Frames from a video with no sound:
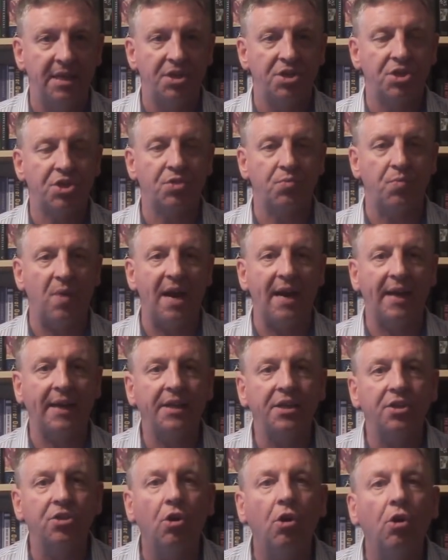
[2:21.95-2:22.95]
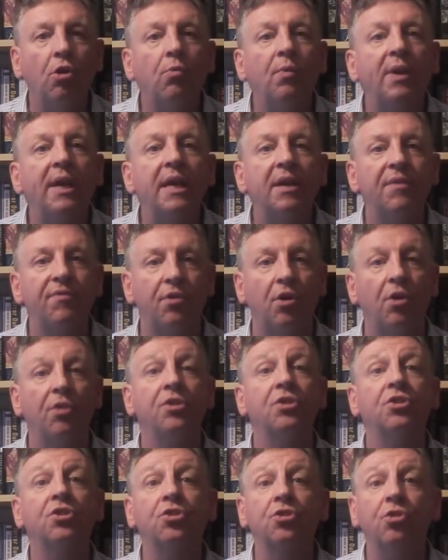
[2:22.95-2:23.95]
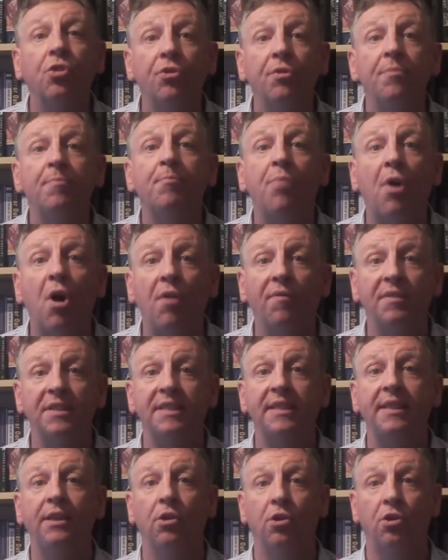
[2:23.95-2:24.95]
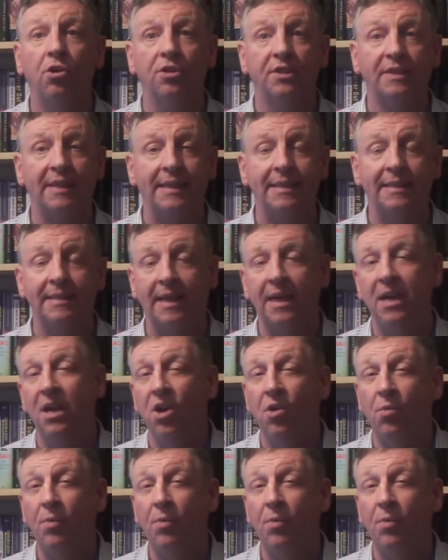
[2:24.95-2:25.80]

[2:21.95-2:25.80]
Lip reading: swines, all work for, the Southern Poverty Law Centre,